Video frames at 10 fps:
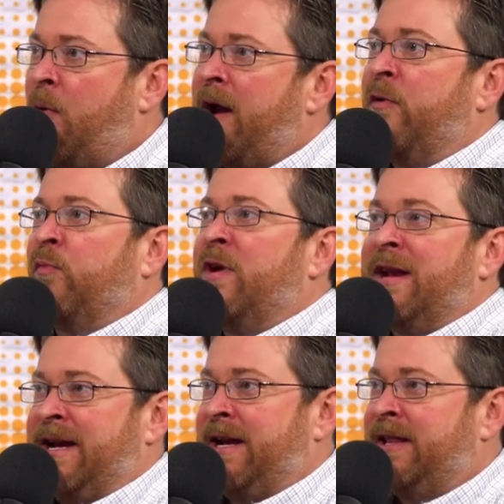oh, I don't
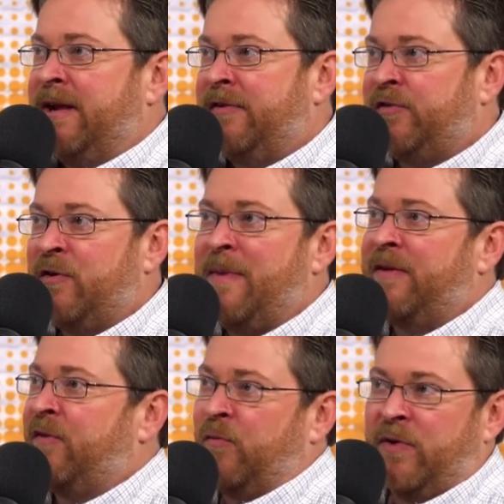really need this.
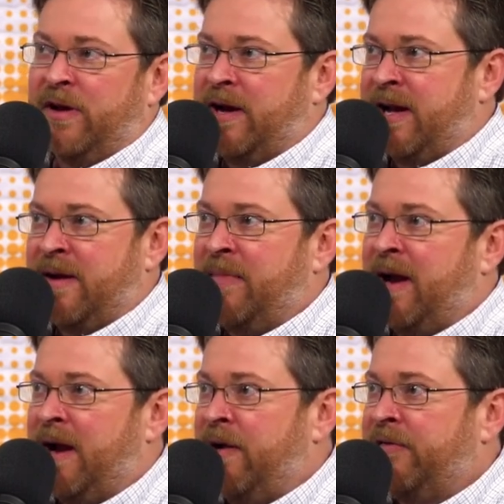Termites aren't really going to eat
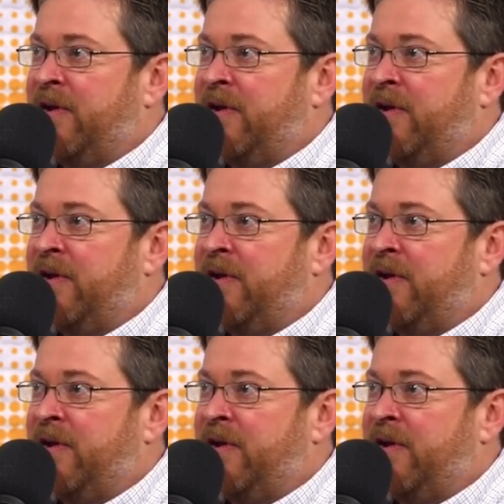my house.